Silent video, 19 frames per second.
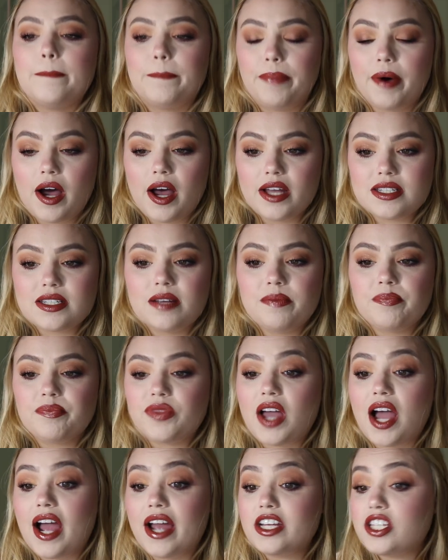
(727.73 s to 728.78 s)
But
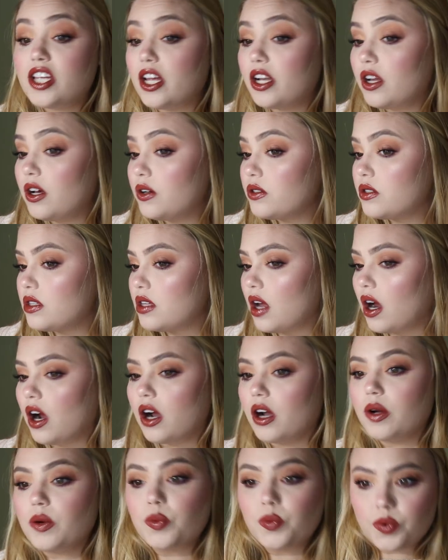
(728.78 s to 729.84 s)
the eyeshadows
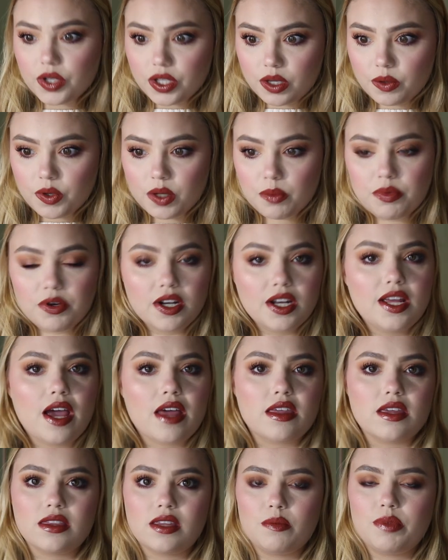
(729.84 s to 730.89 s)
are really, really pretty. I
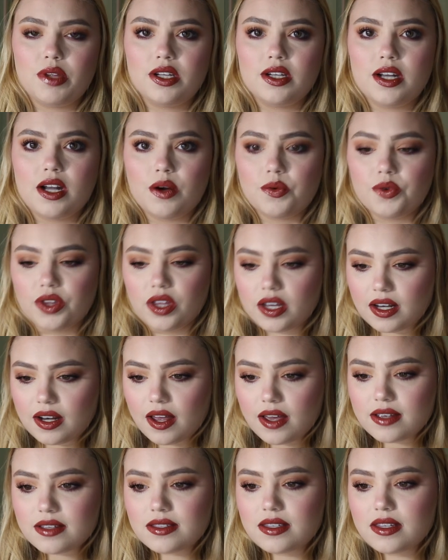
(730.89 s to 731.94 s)
think they blended out really
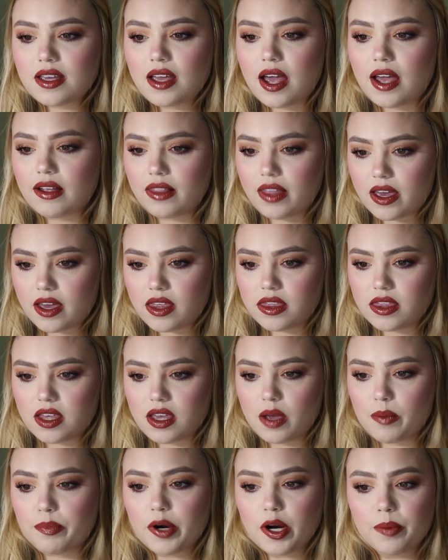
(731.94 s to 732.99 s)
nicely. I like
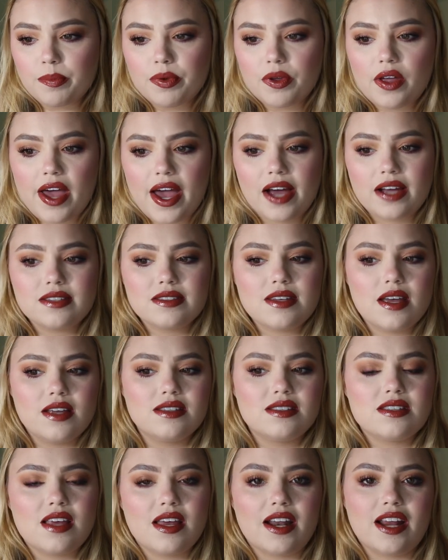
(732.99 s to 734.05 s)
the purple
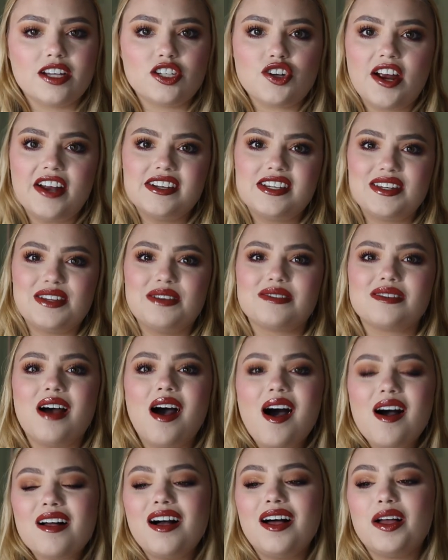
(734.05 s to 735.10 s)
accents, and I tried to use
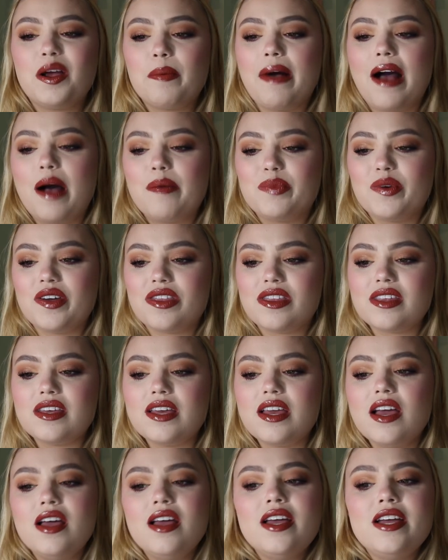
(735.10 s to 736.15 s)
all ColourPop with
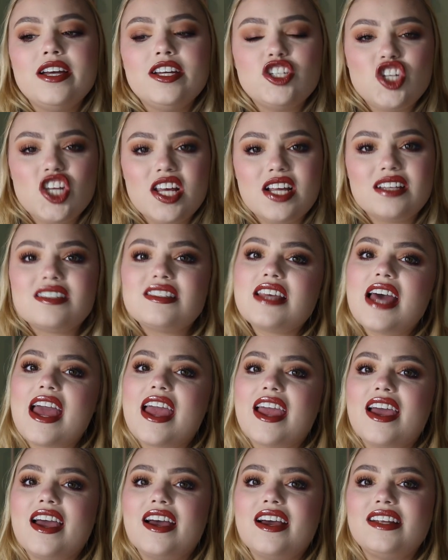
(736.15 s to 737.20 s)
the cheeks
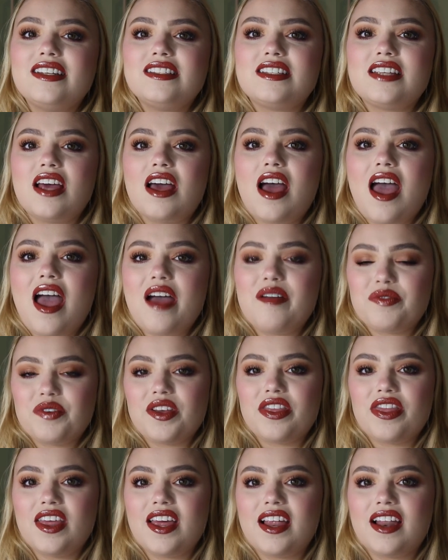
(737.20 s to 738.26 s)
and
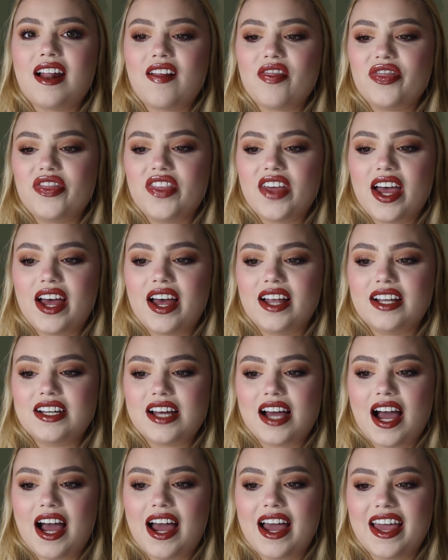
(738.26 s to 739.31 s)
everything that
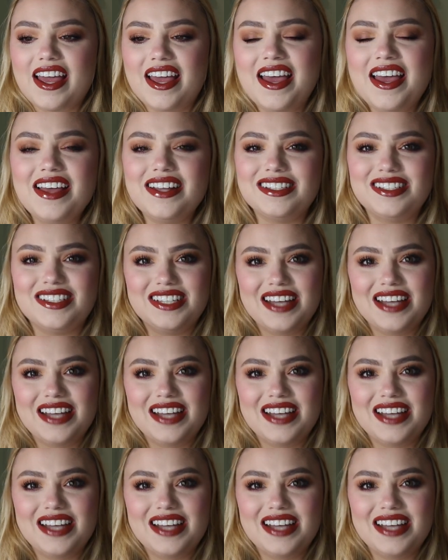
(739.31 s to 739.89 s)
I